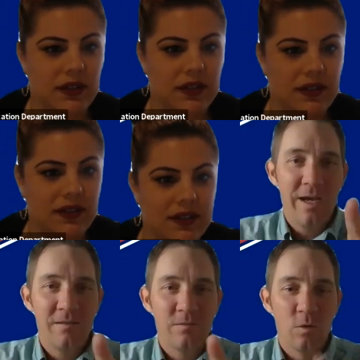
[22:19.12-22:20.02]
By the
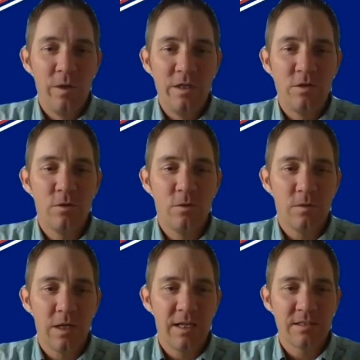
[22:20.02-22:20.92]
way, we
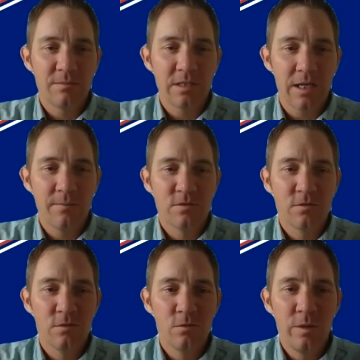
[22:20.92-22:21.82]
do sometimes
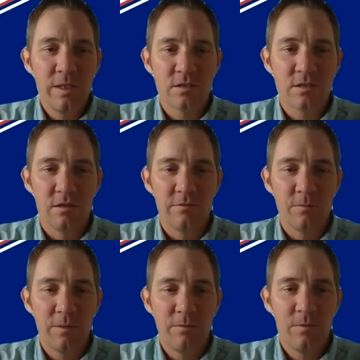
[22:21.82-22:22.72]
through WeServe, and
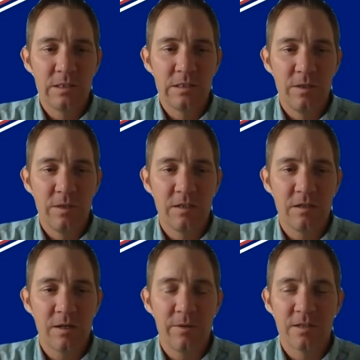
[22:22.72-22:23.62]
maybe we need to
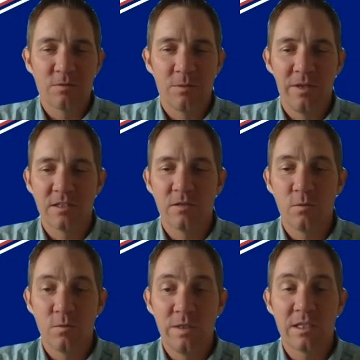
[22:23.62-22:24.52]
talk about this one, Melissa.
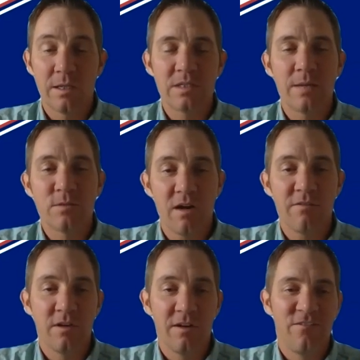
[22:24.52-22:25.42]
We sometimes
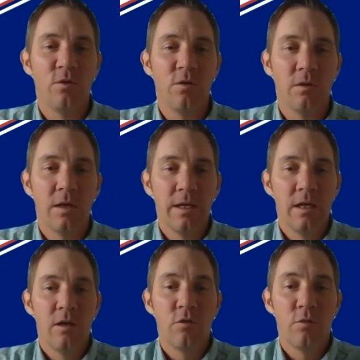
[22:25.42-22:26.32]
offer a full
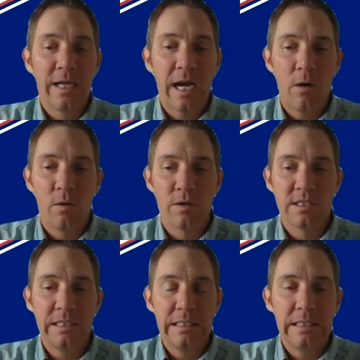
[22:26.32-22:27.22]
3-hour
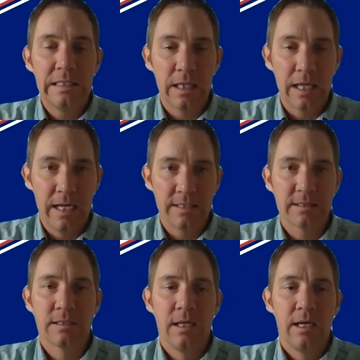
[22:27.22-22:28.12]
CE
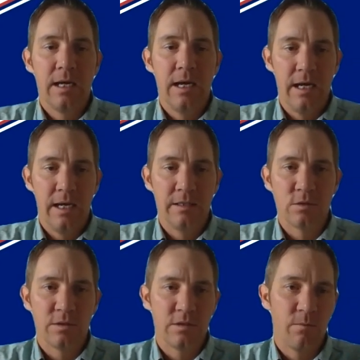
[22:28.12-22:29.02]
class on
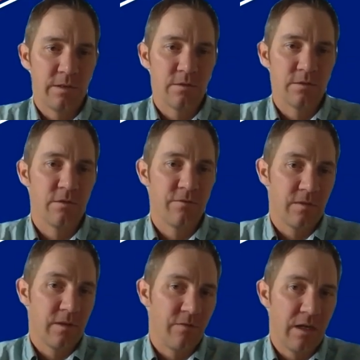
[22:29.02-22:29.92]
short-term rentals. So
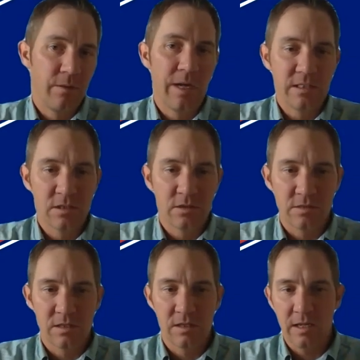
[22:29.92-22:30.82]
if anybody's
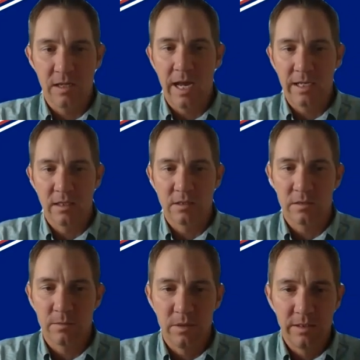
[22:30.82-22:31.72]
interested in that, I can
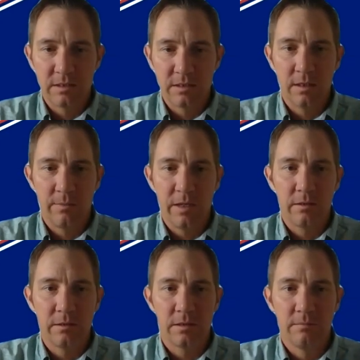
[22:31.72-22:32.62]
talk to Melissa
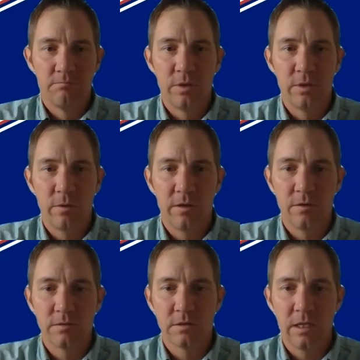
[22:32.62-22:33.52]
about putting one of
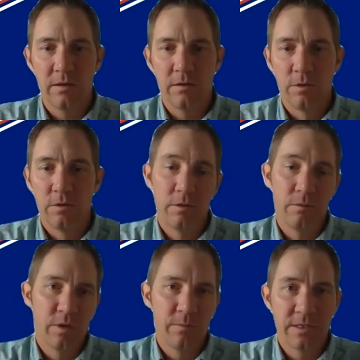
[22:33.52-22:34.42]
those together. And we're
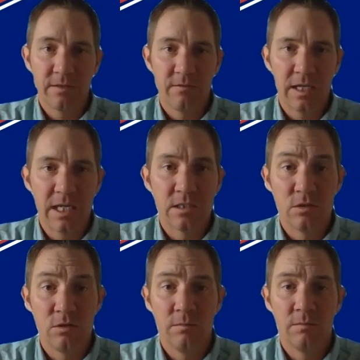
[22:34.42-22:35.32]
doing pretty much everything on
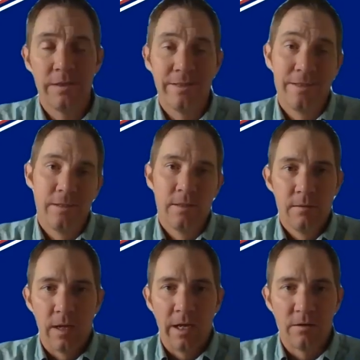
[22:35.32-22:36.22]
Zoom.
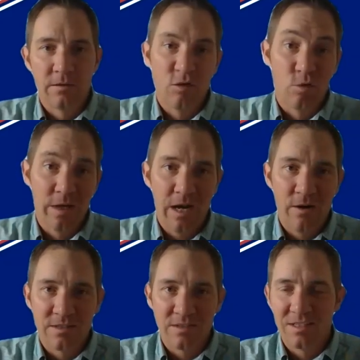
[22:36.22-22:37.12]
I know it's 3
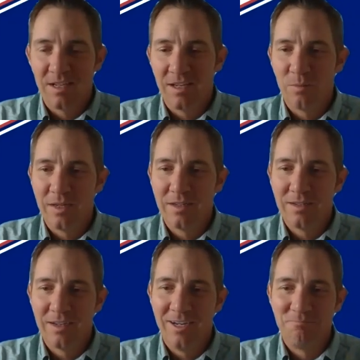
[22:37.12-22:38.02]
hours of sitting, but
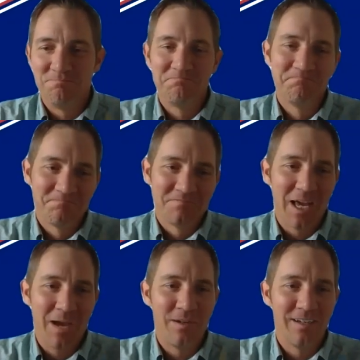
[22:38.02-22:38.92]

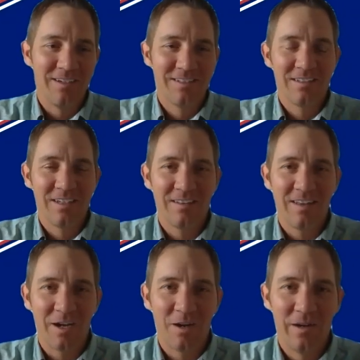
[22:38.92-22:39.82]
happy to get
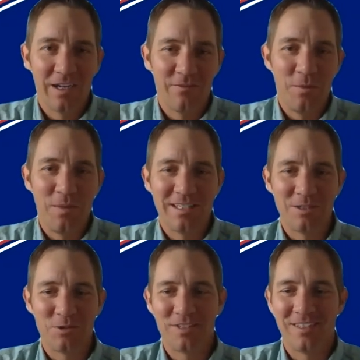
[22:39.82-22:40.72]
that going if anybody's
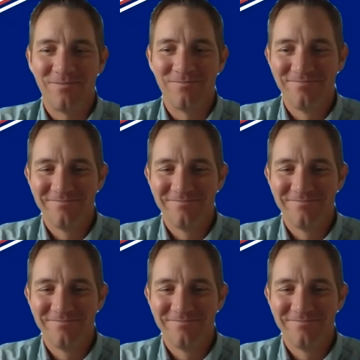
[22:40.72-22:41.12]
interested.